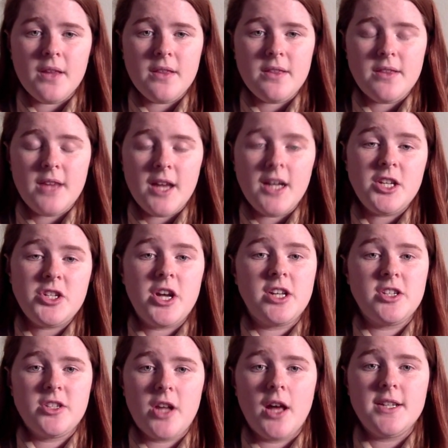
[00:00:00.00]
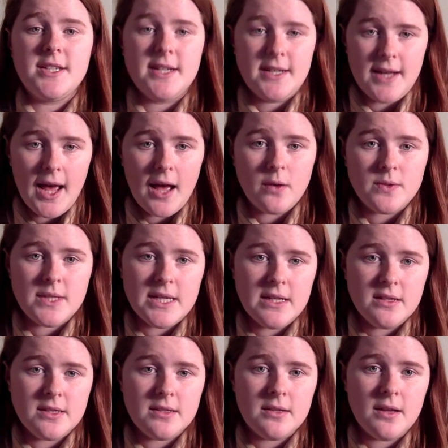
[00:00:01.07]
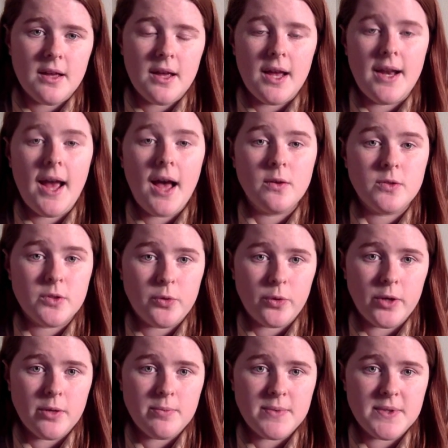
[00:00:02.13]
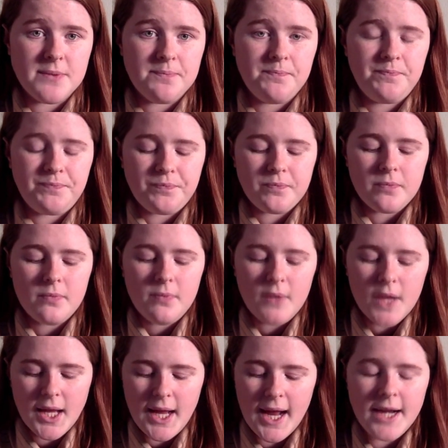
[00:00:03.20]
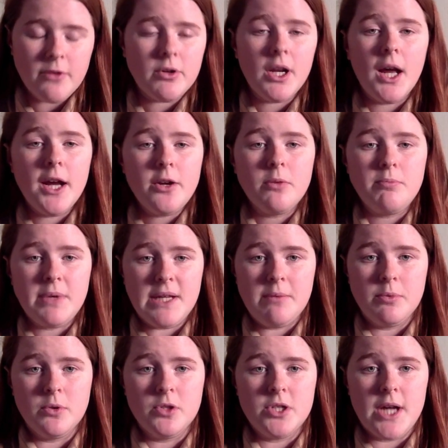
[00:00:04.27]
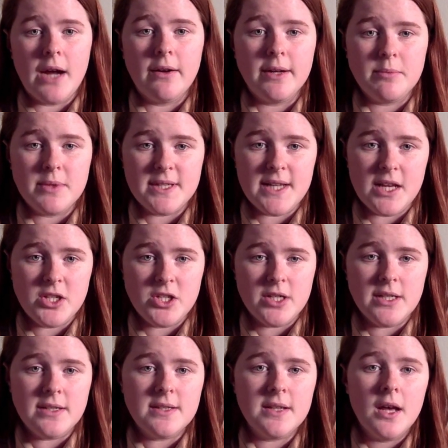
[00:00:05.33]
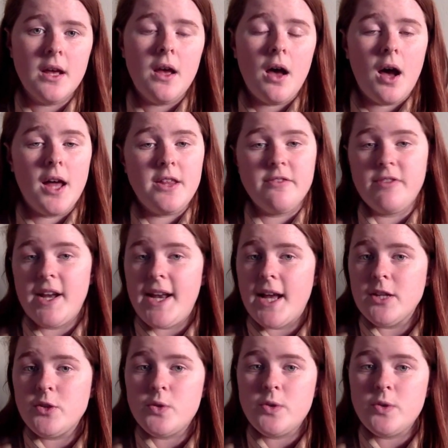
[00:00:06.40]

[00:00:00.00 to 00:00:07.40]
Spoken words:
The early church started in houses and house groups, and it relied on people sharing possessions, either financial